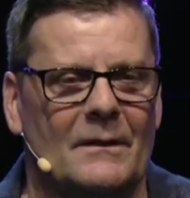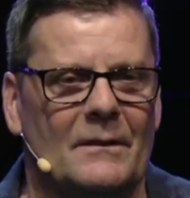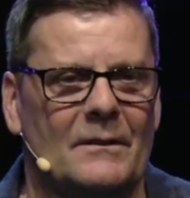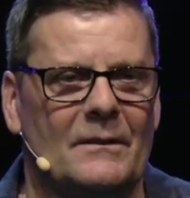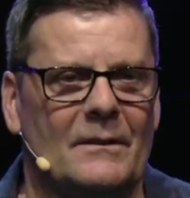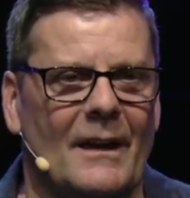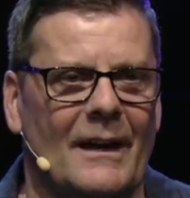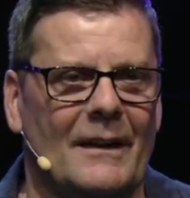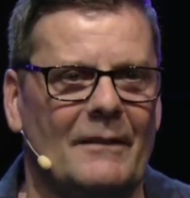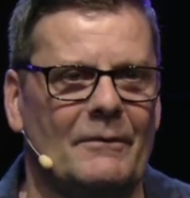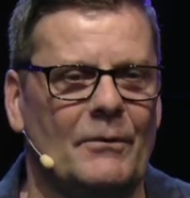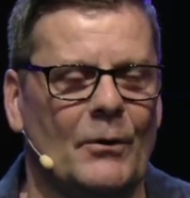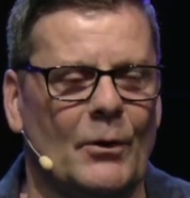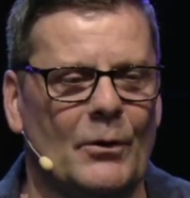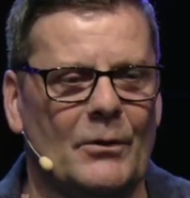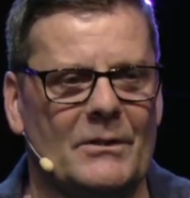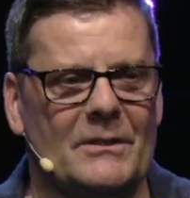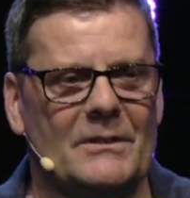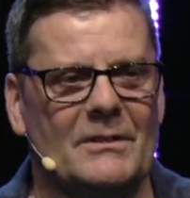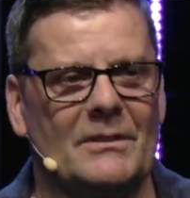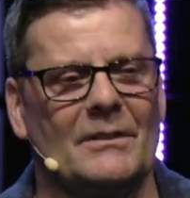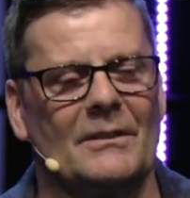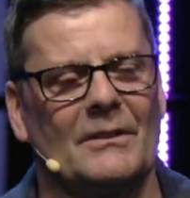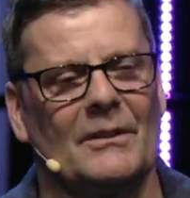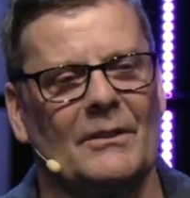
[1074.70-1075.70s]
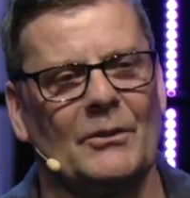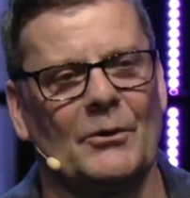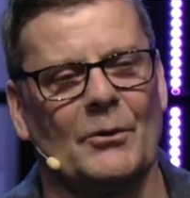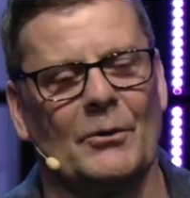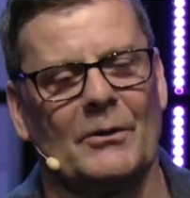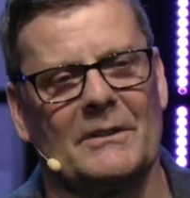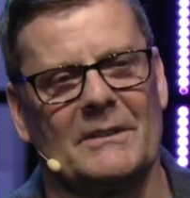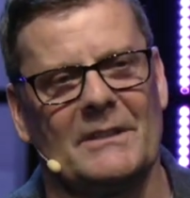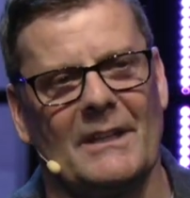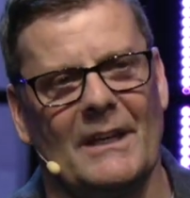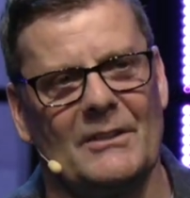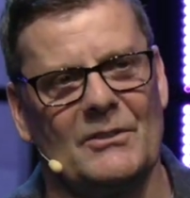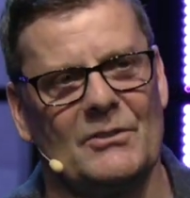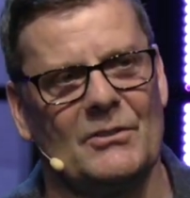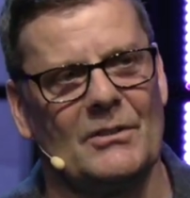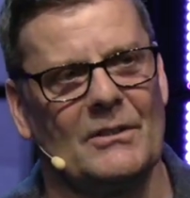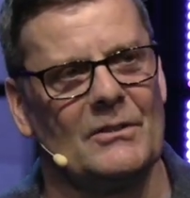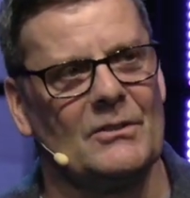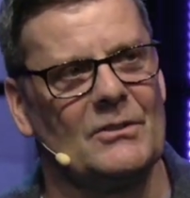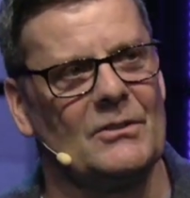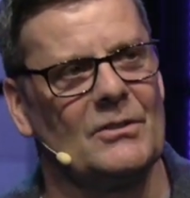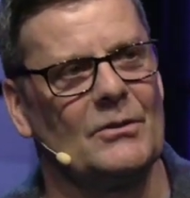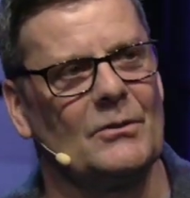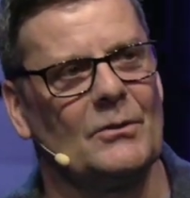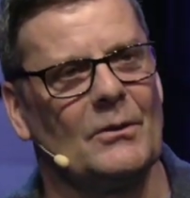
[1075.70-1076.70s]
divert your
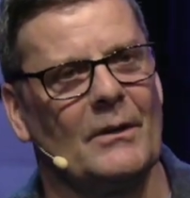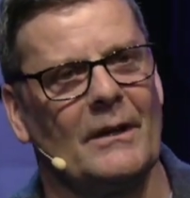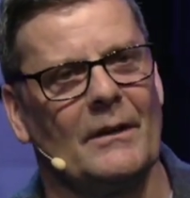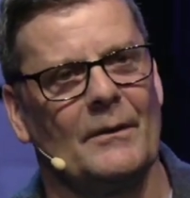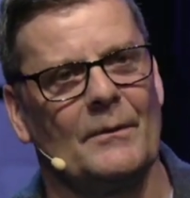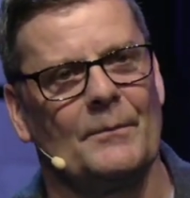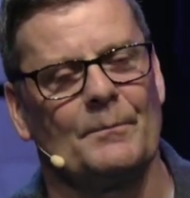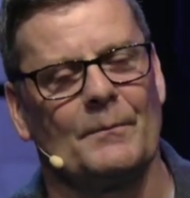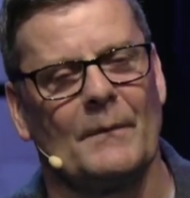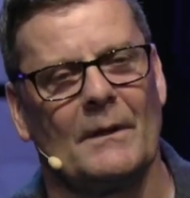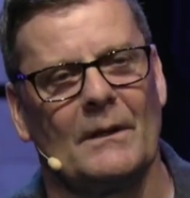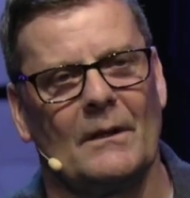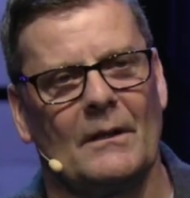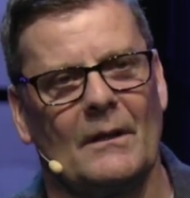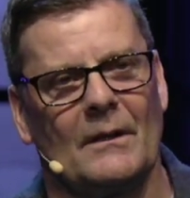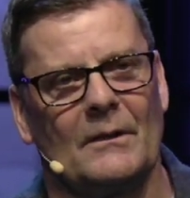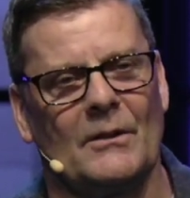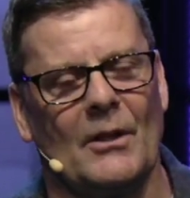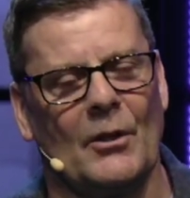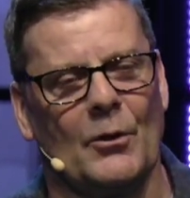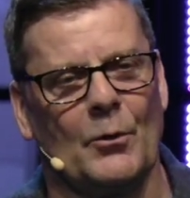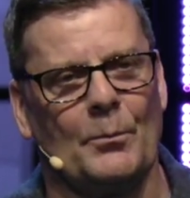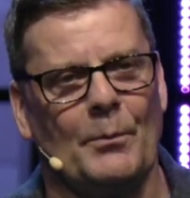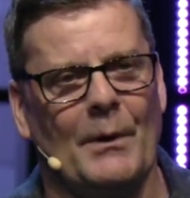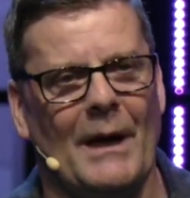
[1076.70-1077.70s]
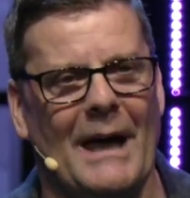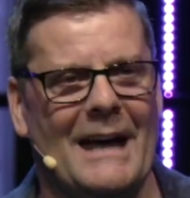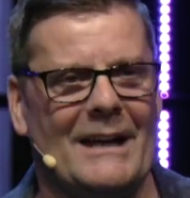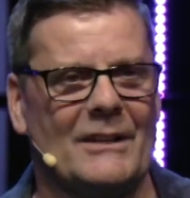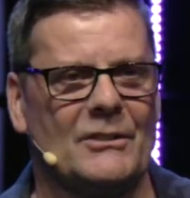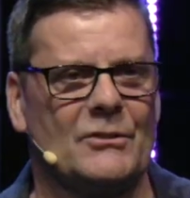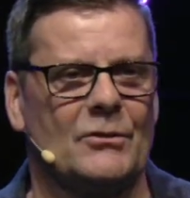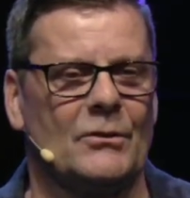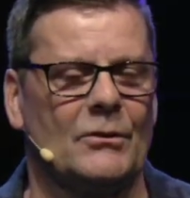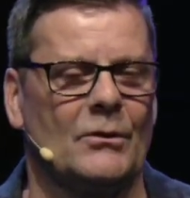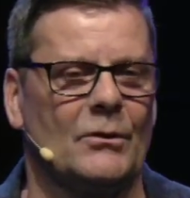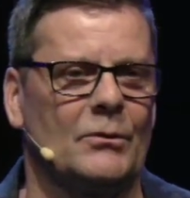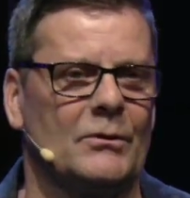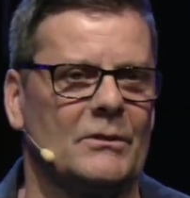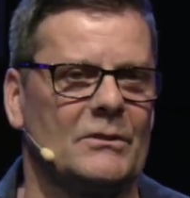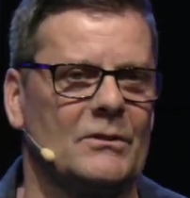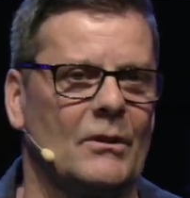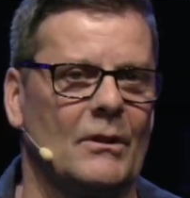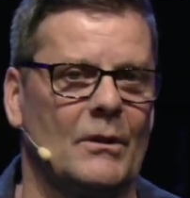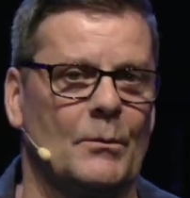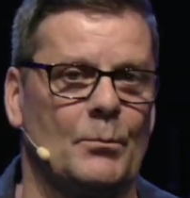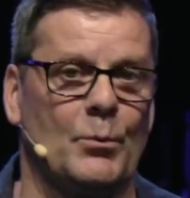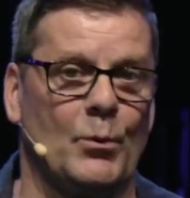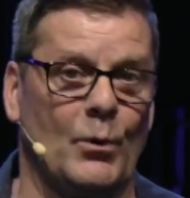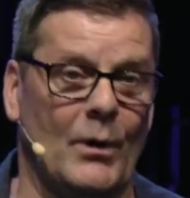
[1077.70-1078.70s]
attention to another pastor who is
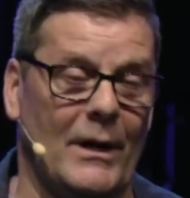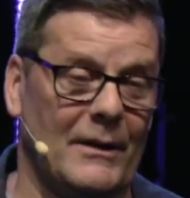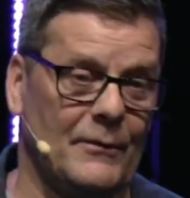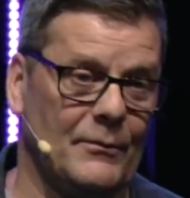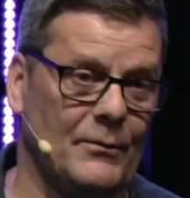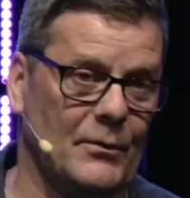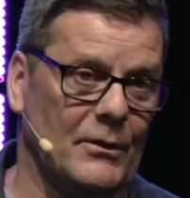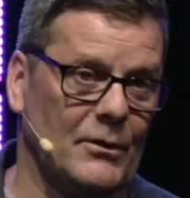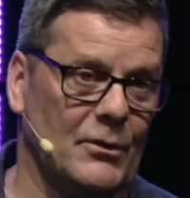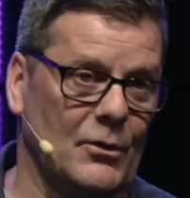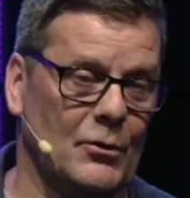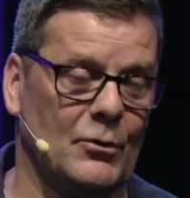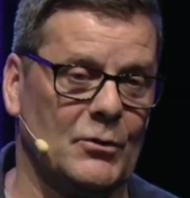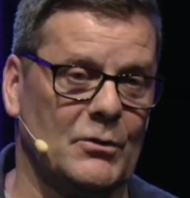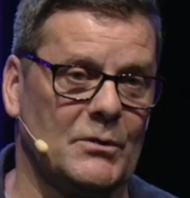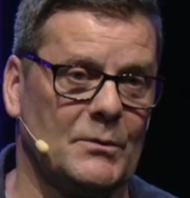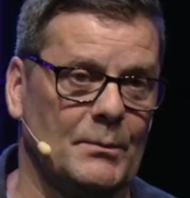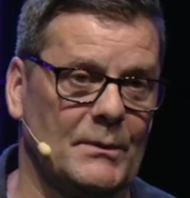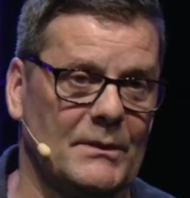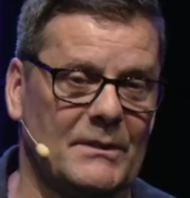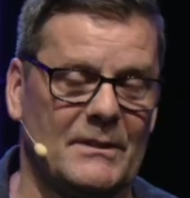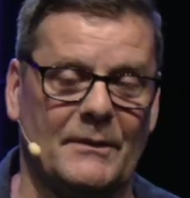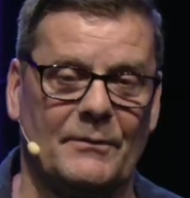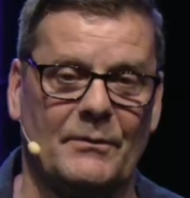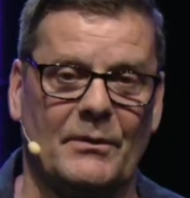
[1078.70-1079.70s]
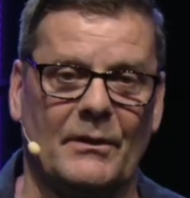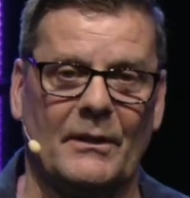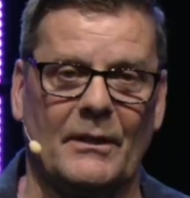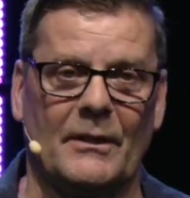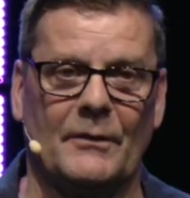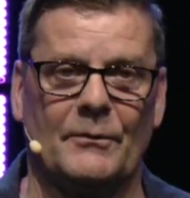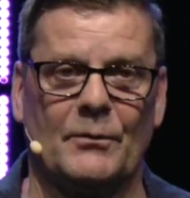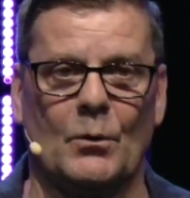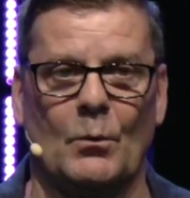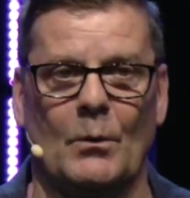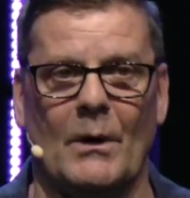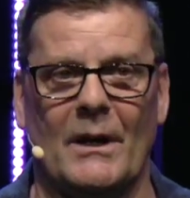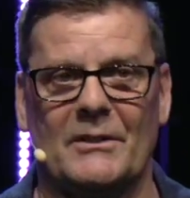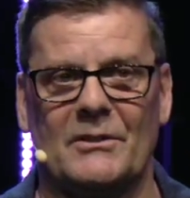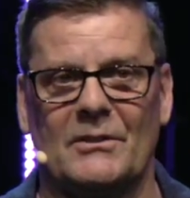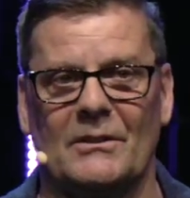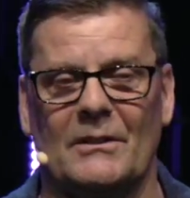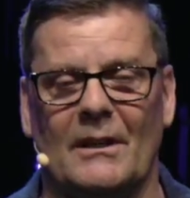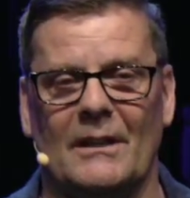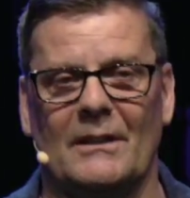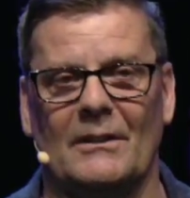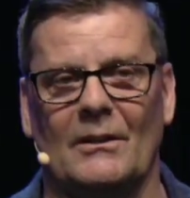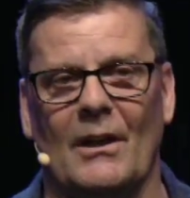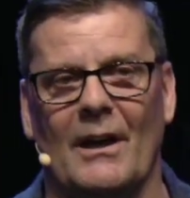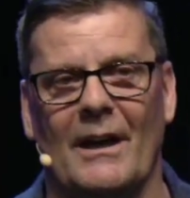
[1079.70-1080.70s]
going to pray for you specifically if you're watching
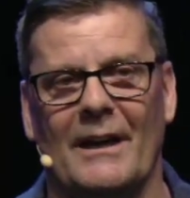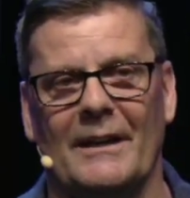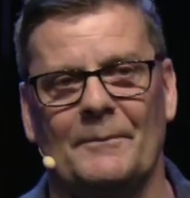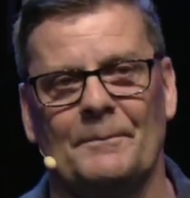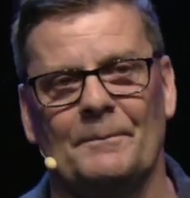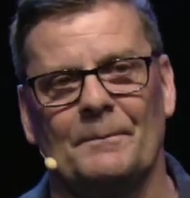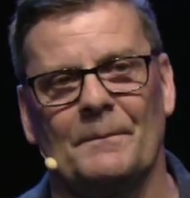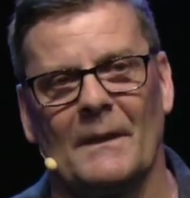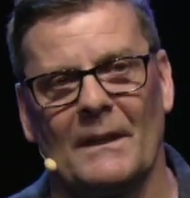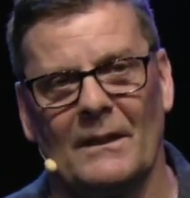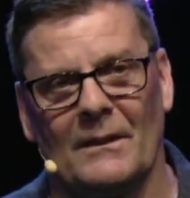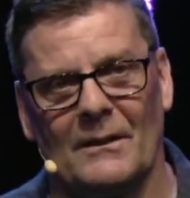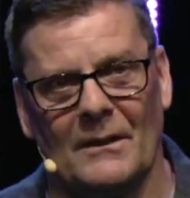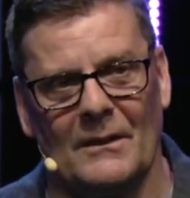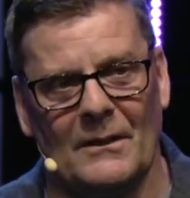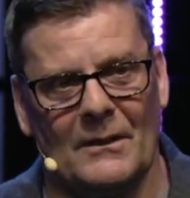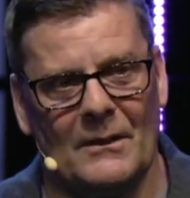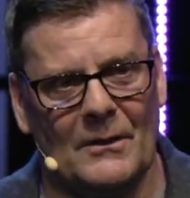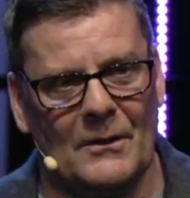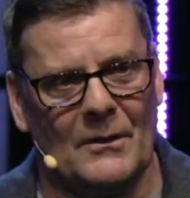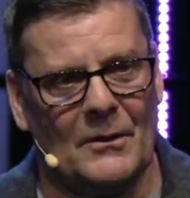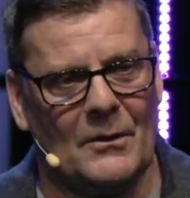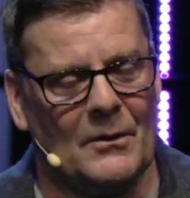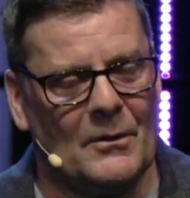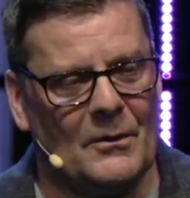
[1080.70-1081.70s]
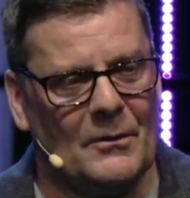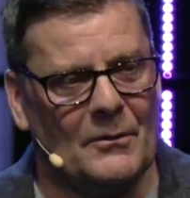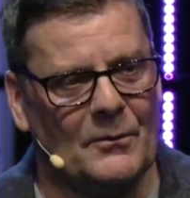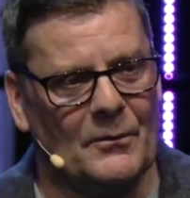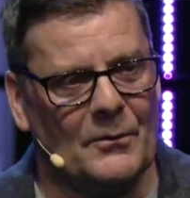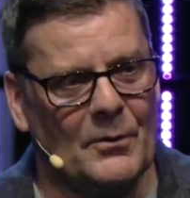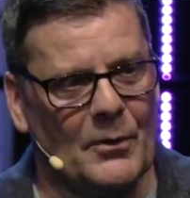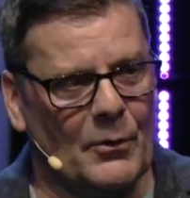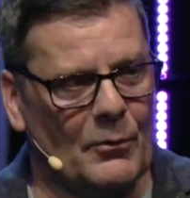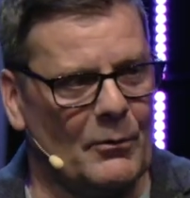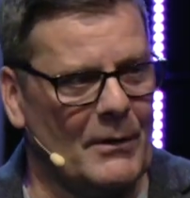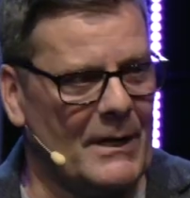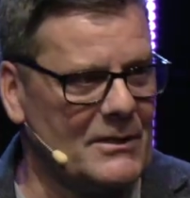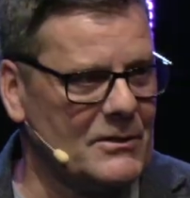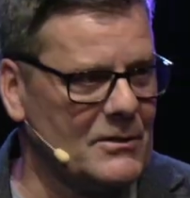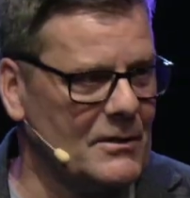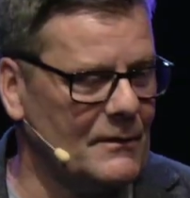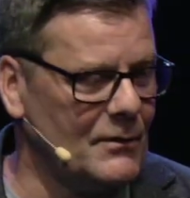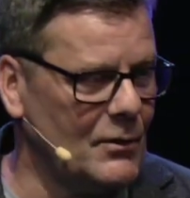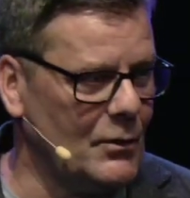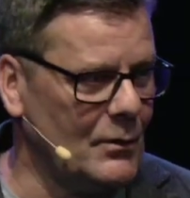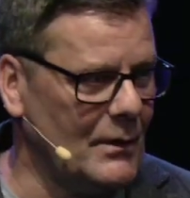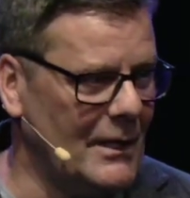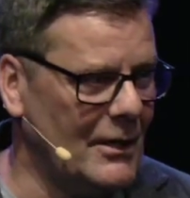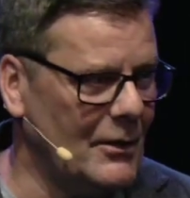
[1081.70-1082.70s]
online. For the rest of
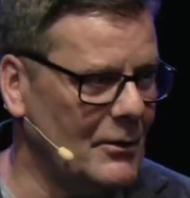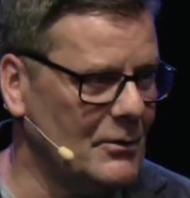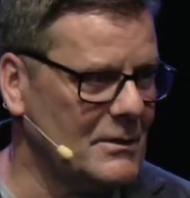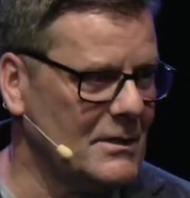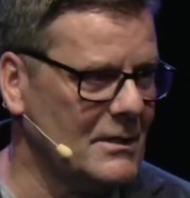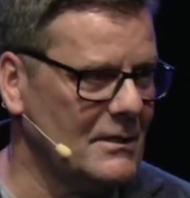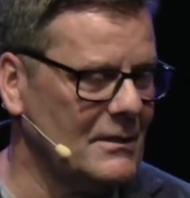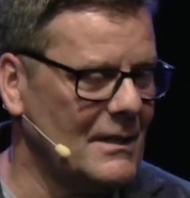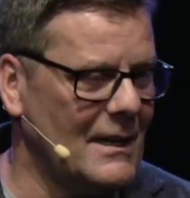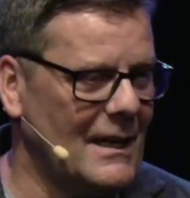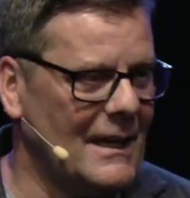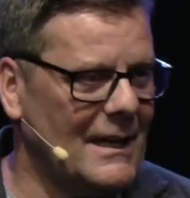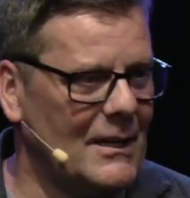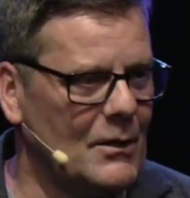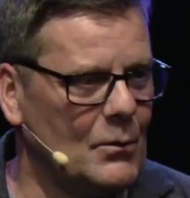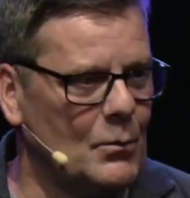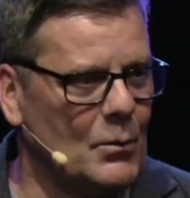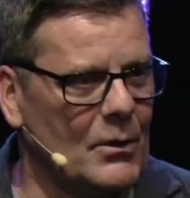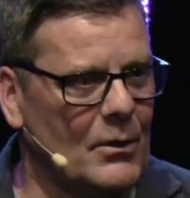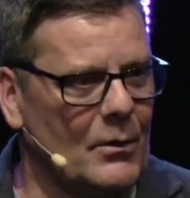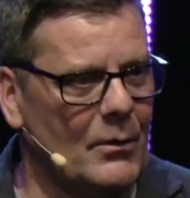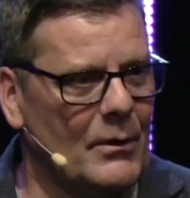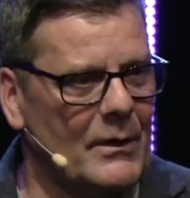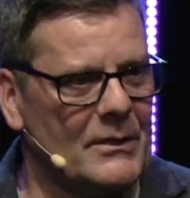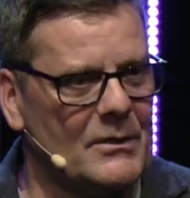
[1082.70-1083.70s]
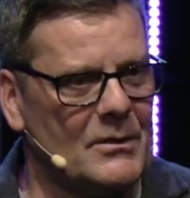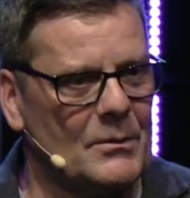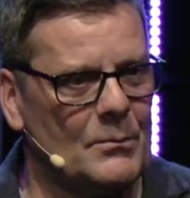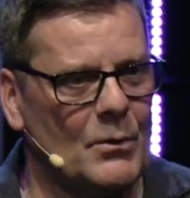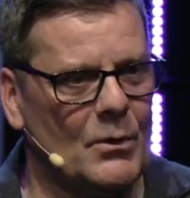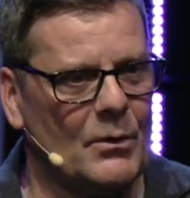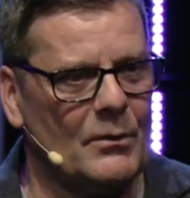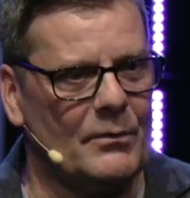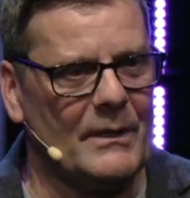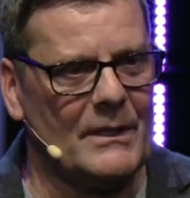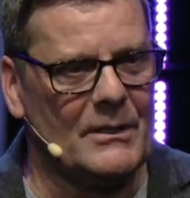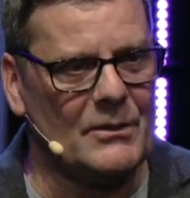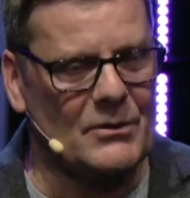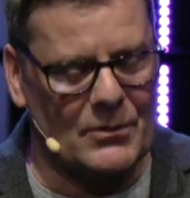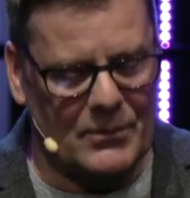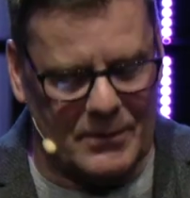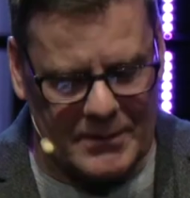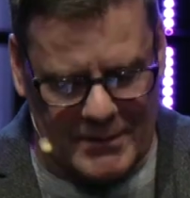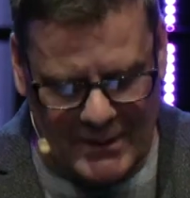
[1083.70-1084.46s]
you here today, we're going to move into a